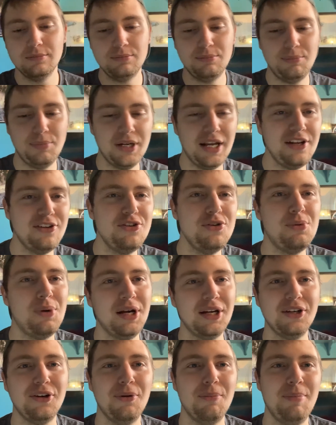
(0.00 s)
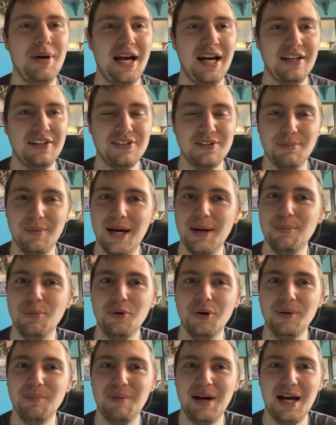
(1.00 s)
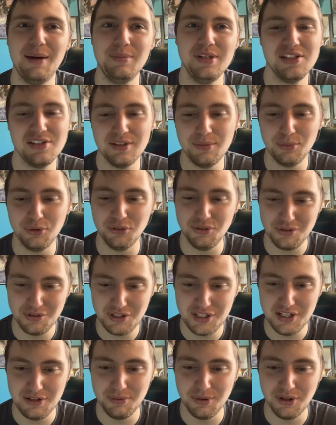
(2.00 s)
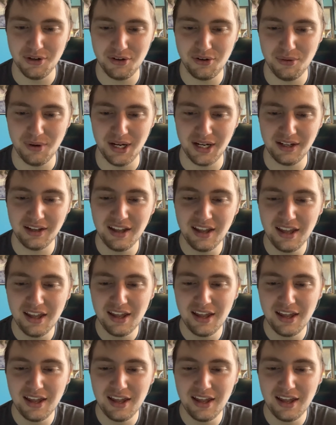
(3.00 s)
But I do want to go back to my boy Bobby Zmarewski real quick.